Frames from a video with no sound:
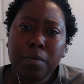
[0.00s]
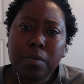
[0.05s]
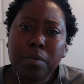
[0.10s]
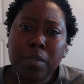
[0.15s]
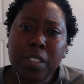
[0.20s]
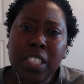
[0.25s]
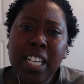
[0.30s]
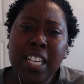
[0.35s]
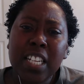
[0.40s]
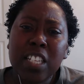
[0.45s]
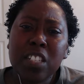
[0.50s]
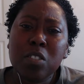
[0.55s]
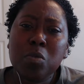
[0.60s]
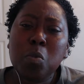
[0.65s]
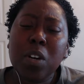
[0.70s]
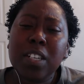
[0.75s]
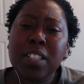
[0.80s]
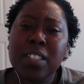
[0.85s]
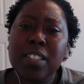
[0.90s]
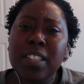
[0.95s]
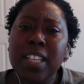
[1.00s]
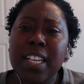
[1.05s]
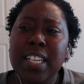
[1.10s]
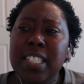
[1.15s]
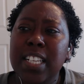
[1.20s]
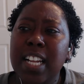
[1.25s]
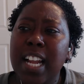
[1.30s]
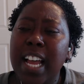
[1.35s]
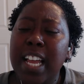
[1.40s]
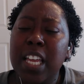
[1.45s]
And this is one of the
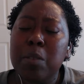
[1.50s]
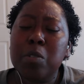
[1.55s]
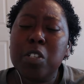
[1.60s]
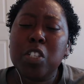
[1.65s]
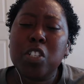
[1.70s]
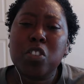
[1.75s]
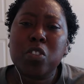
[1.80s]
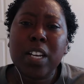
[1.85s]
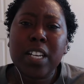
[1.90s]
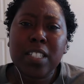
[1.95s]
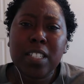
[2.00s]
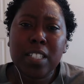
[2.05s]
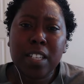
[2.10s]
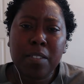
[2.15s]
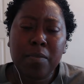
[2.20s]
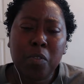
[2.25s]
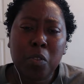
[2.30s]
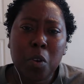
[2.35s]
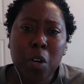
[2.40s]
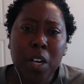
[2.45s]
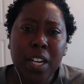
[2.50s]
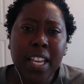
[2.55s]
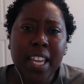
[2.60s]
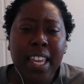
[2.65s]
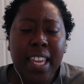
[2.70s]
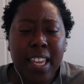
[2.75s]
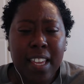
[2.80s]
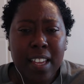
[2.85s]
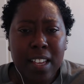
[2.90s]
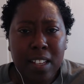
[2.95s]
things that I keep stressing for
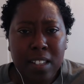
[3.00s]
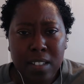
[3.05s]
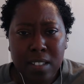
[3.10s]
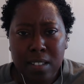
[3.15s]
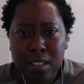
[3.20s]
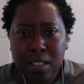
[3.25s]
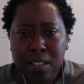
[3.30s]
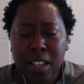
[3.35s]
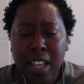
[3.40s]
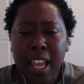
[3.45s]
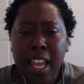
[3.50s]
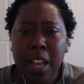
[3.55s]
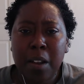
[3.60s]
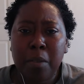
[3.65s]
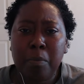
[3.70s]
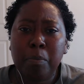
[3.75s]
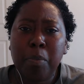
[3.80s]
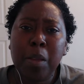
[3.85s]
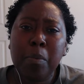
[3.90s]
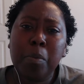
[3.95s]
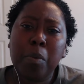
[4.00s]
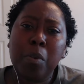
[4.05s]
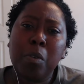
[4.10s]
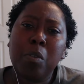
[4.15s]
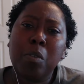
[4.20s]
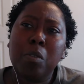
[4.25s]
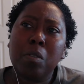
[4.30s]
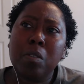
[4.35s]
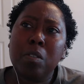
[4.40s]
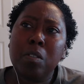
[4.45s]
kids and
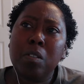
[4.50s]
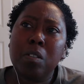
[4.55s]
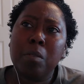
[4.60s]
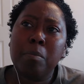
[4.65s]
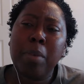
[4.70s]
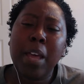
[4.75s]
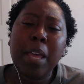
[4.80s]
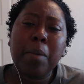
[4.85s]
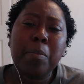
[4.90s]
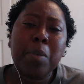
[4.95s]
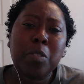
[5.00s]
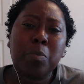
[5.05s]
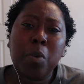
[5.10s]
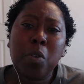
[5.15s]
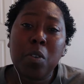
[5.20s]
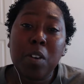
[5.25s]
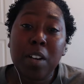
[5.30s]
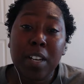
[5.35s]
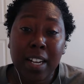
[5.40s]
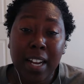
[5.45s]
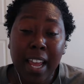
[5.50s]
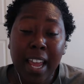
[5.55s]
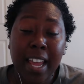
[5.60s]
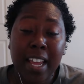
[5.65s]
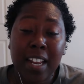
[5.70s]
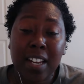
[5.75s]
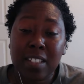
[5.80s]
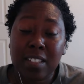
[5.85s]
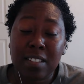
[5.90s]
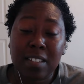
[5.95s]
people, babies born in the
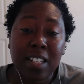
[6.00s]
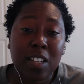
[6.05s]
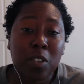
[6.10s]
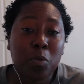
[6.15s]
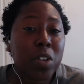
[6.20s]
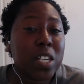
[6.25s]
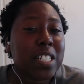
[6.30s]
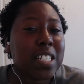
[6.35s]
80s. The reason